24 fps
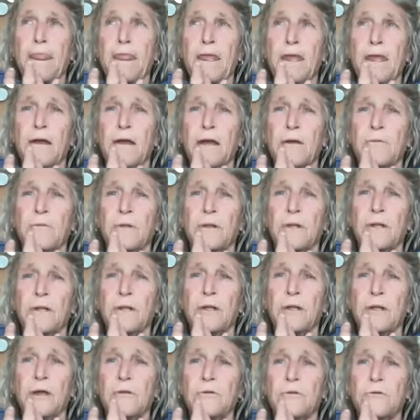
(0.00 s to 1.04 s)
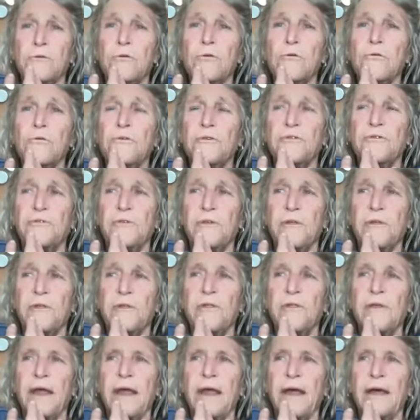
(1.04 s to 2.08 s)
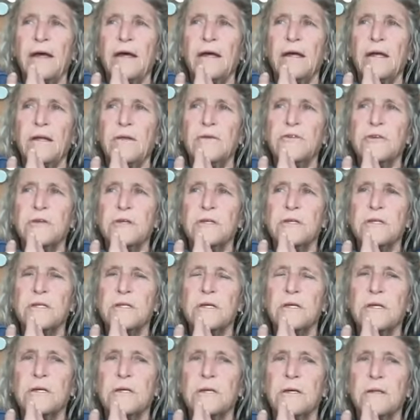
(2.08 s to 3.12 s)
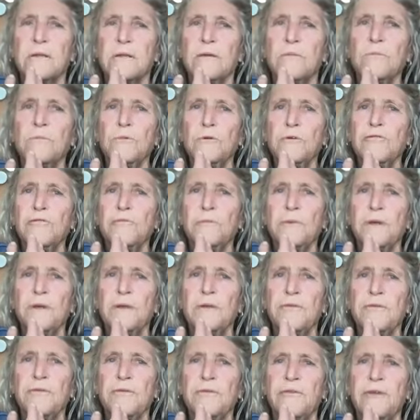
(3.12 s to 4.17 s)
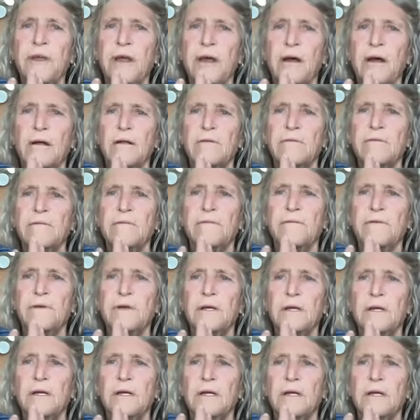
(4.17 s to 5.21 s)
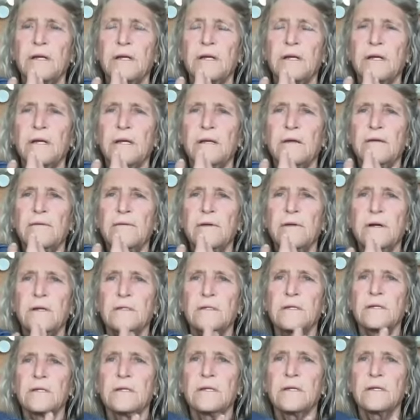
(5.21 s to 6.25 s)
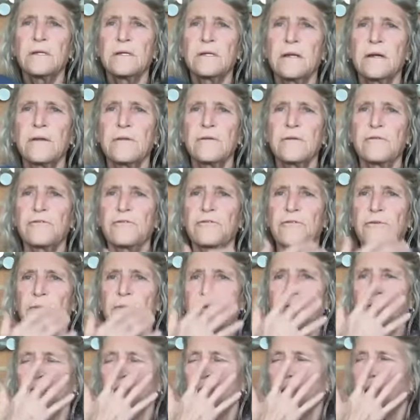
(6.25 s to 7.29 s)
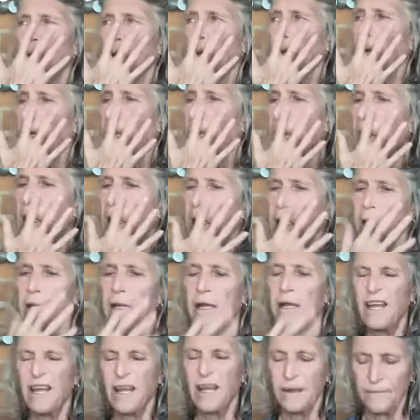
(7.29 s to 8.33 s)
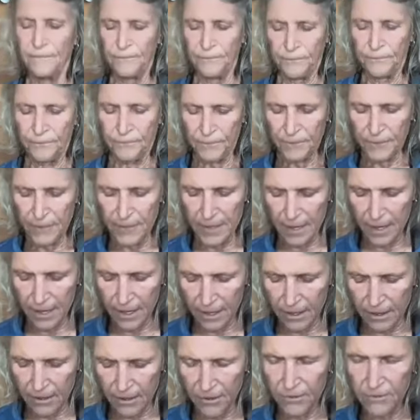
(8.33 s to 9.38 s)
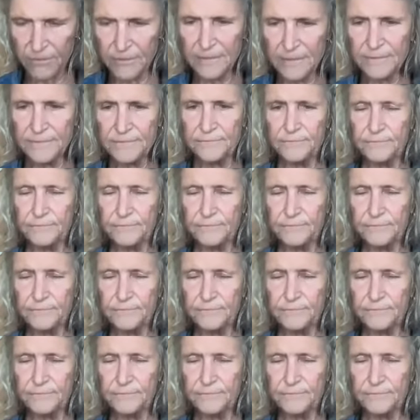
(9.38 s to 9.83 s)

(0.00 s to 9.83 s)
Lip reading: I really noticed that, just the movement itself felt a little constricted. All right. Now,